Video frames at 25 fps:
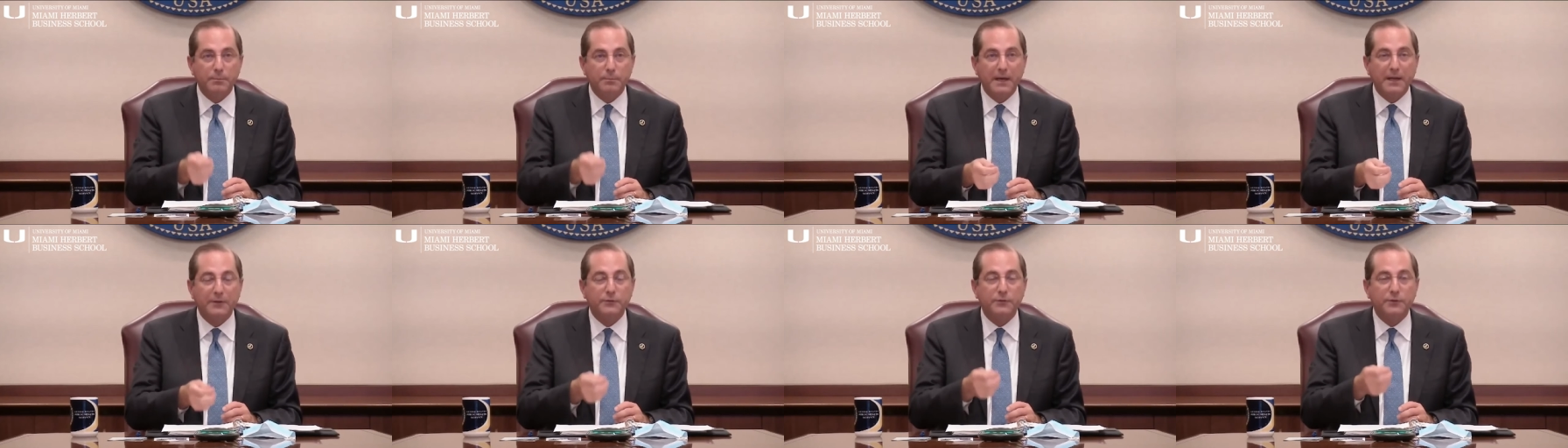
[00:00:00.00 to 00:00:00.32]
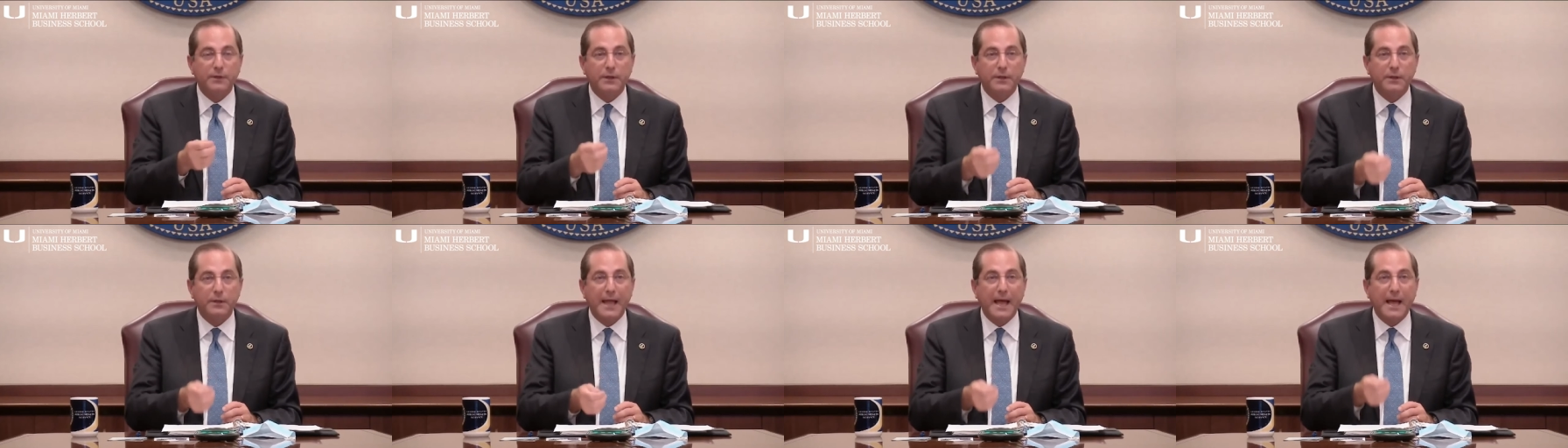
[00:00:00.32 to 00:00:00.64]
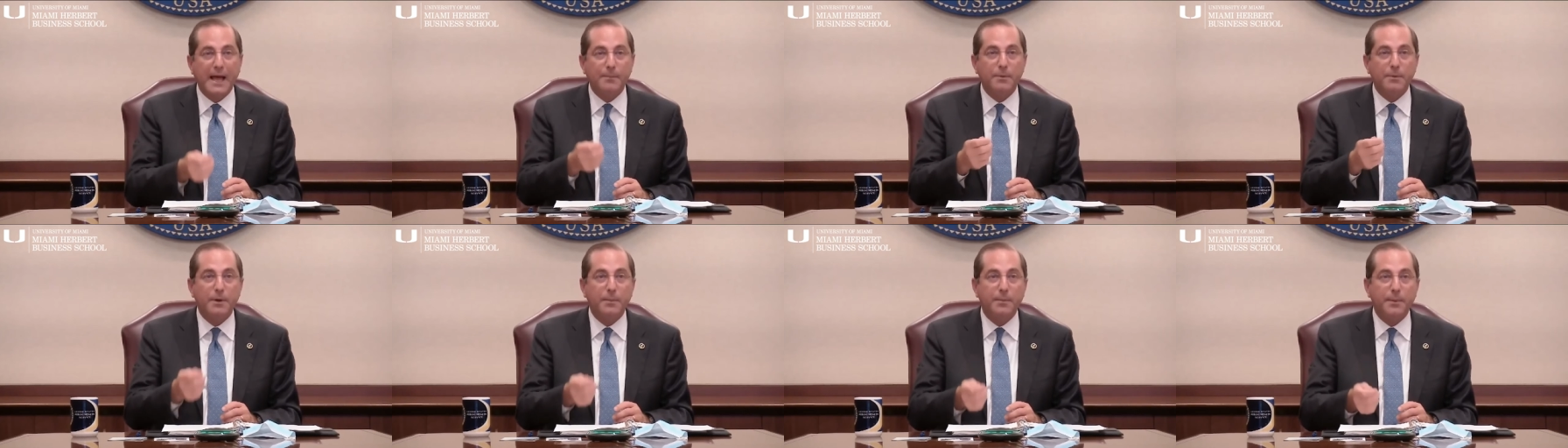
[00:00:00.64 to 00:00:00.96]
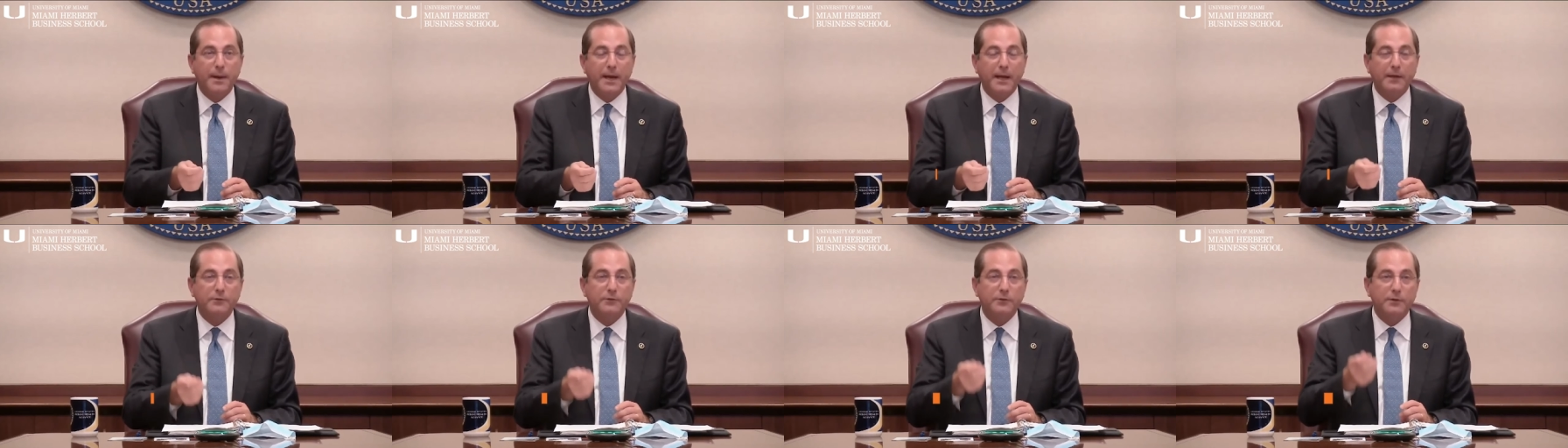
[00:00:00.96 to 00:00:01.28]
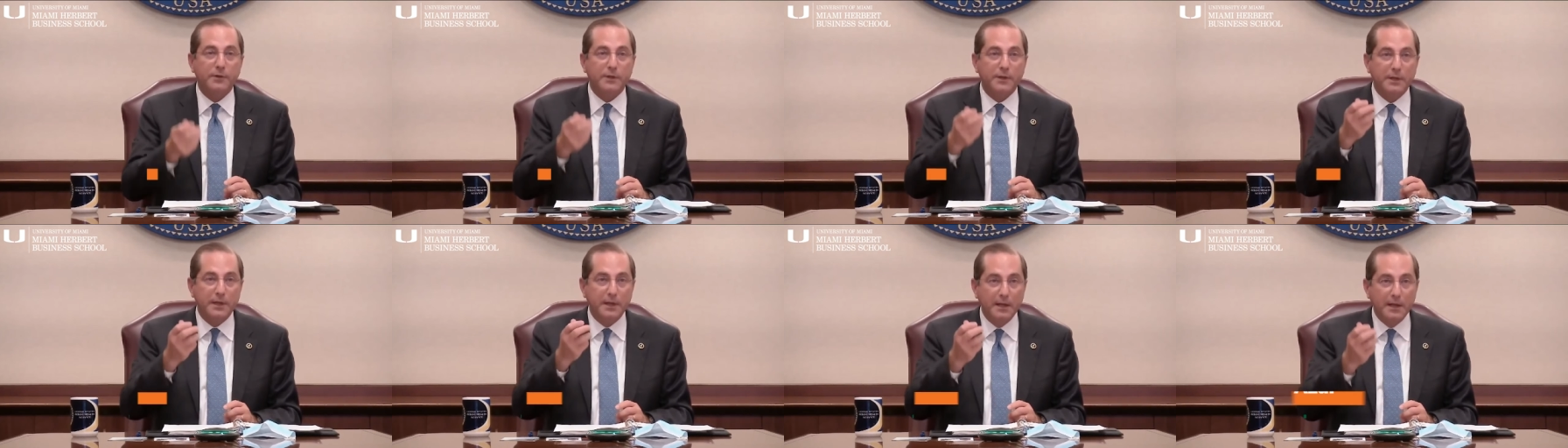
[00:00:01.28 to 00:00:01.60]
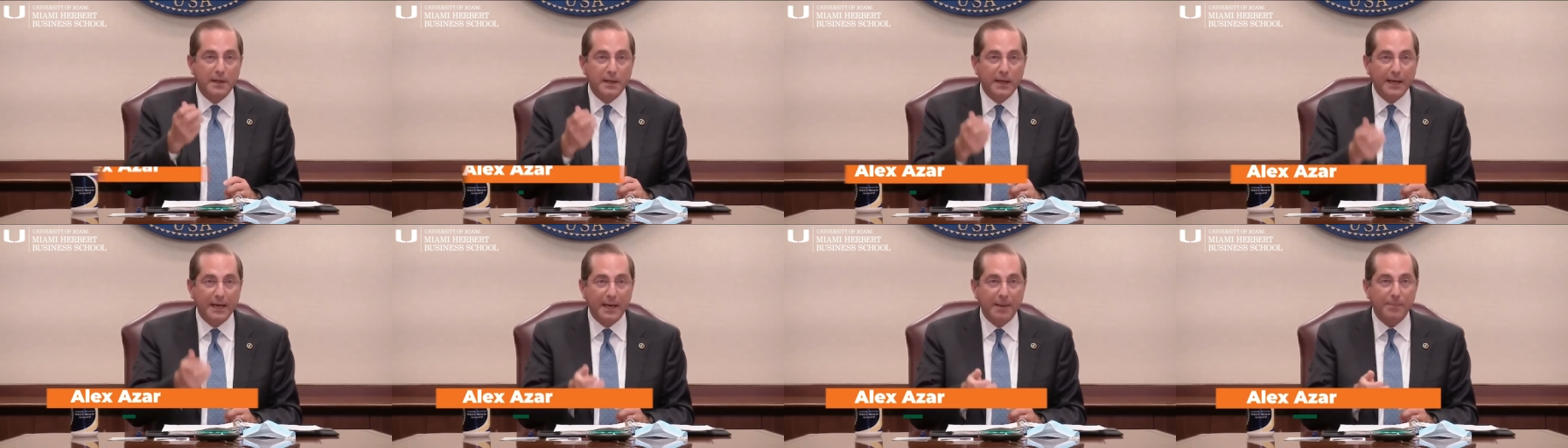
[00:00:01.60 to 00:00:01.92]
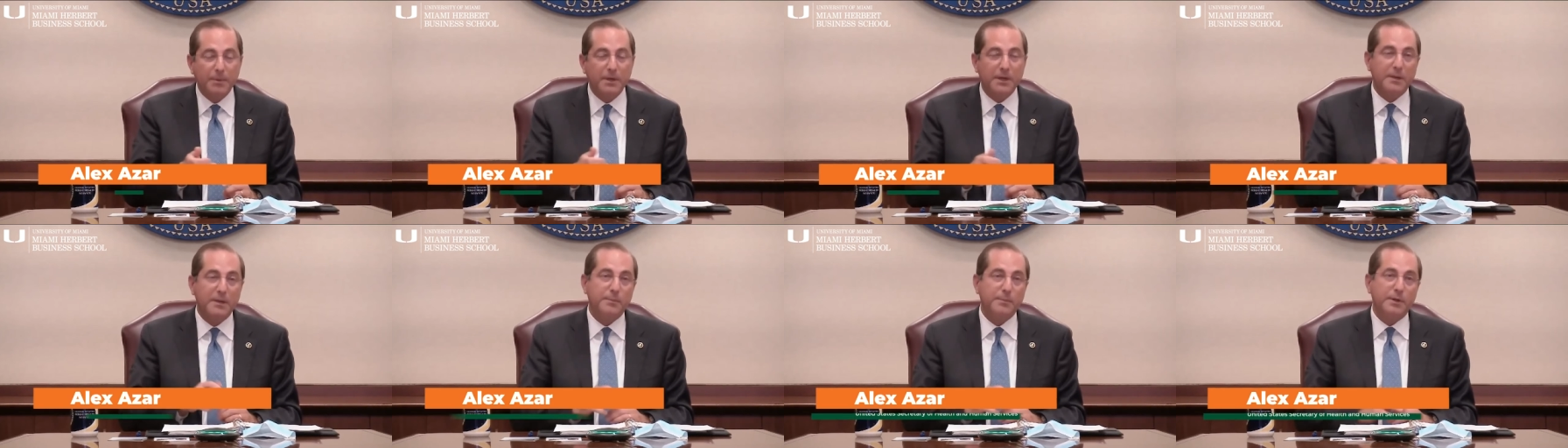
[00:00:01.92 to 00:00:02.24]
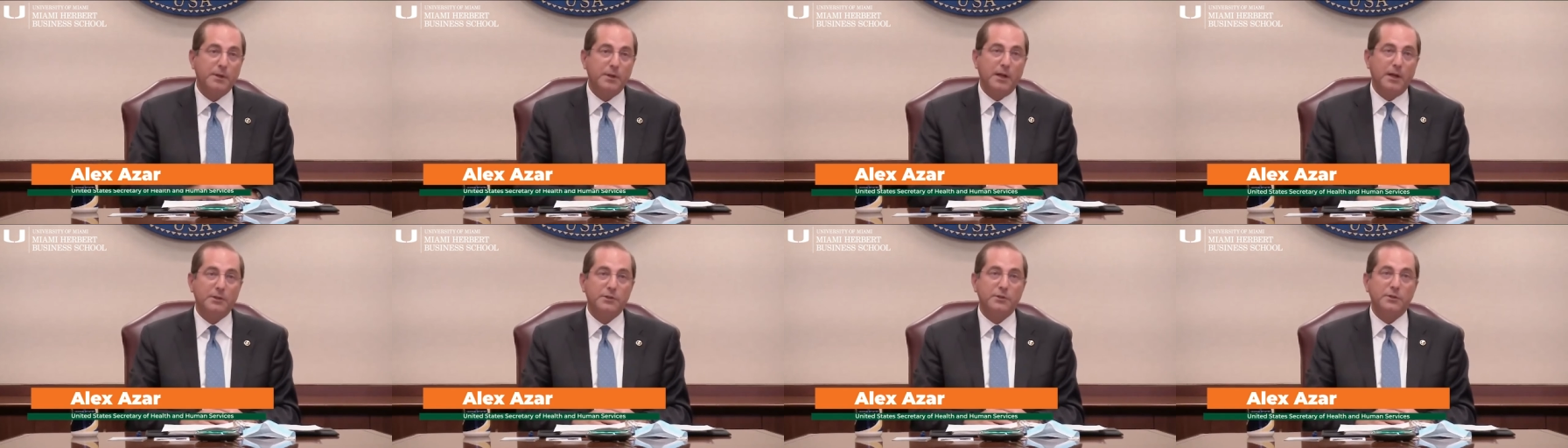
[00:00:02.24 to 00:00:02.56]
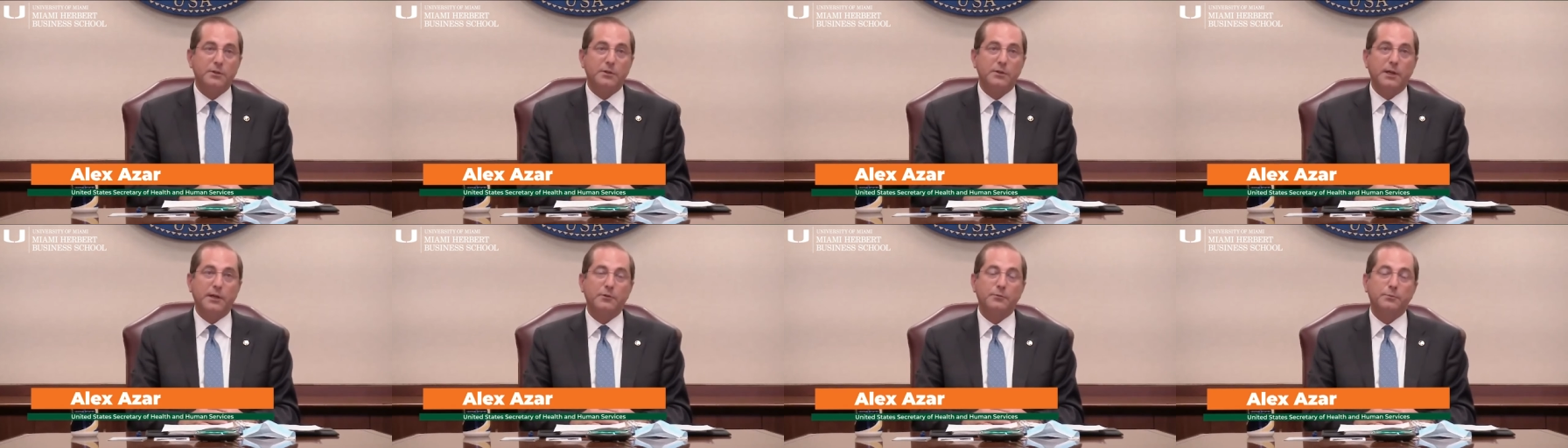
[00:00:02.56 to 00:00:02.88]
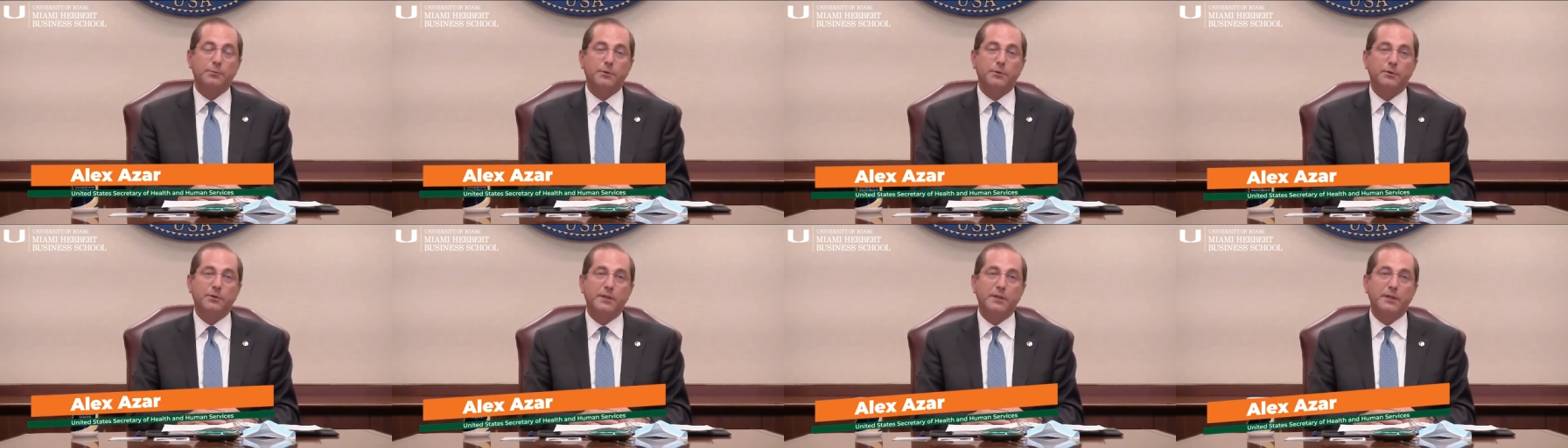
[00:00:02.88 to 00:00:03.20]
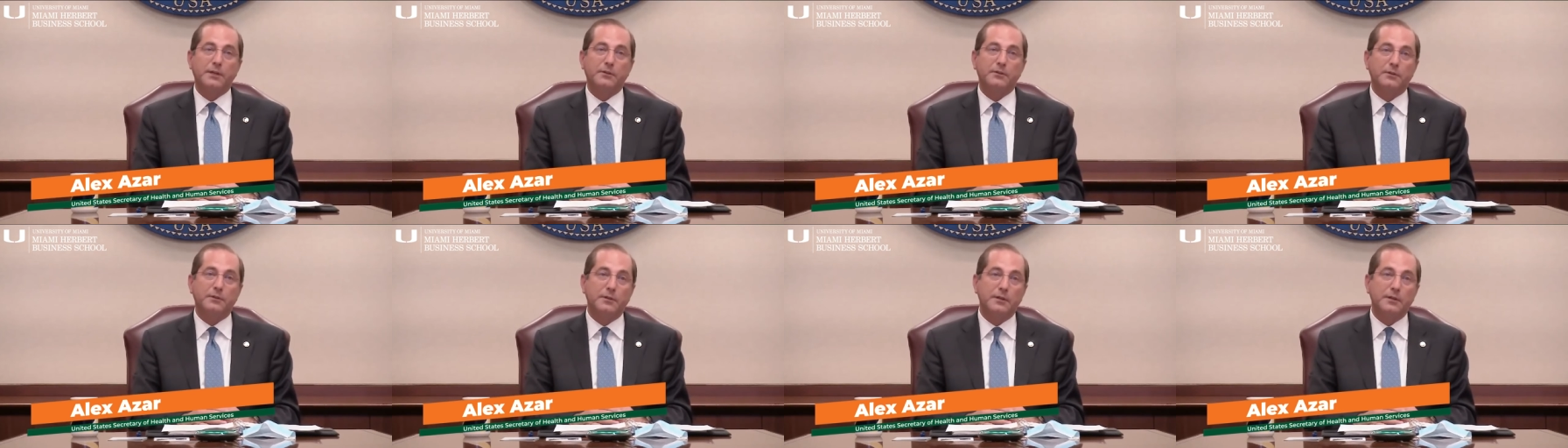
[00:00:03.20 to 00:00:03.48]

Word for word: domestic lab capacity and epidemiological expertise.